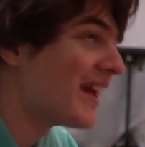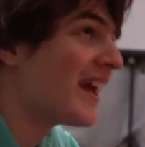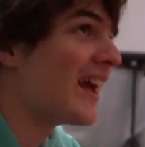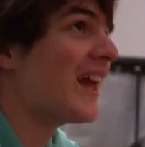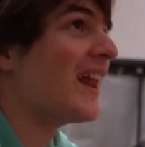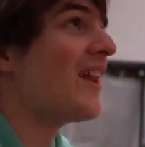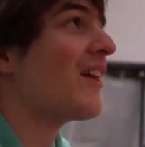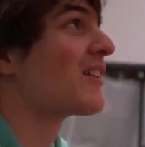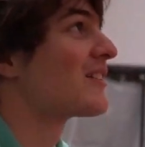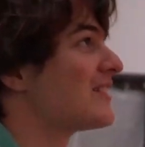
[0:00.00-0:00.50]

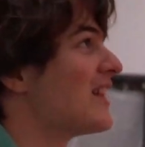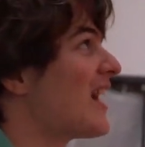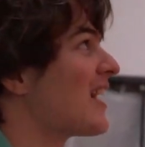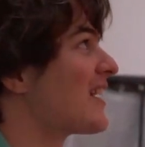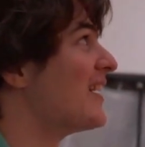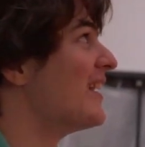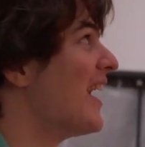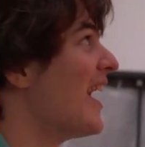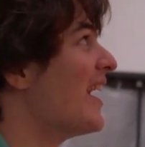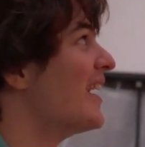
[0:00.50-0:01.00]
It looks like
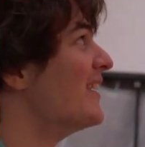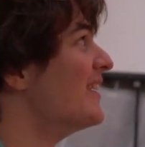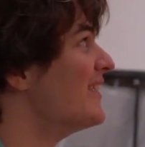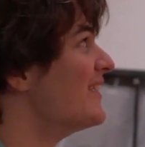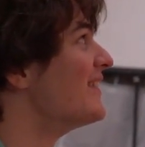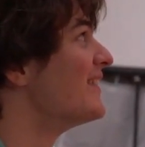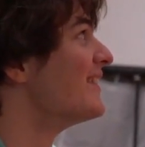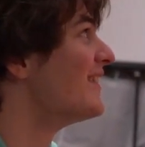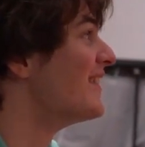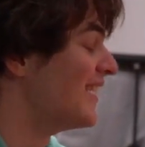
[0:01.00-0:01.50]
an eight.
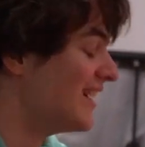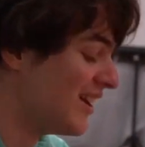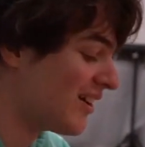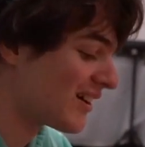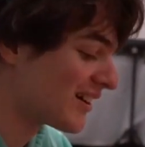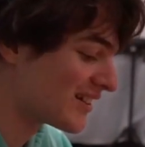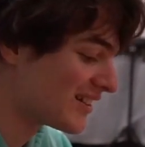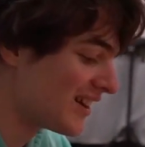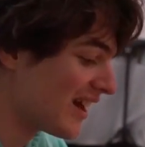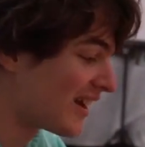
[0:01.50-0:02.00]
It
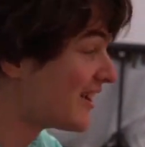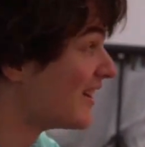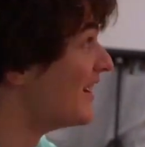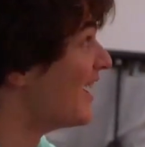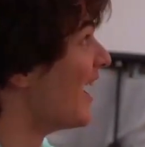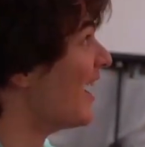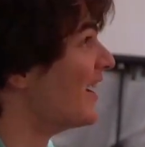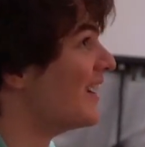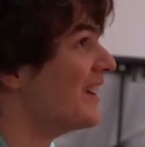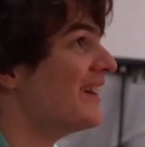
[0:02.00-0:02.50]
looks like an
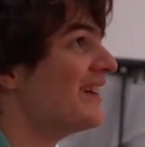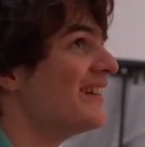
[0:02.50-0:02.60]
eight.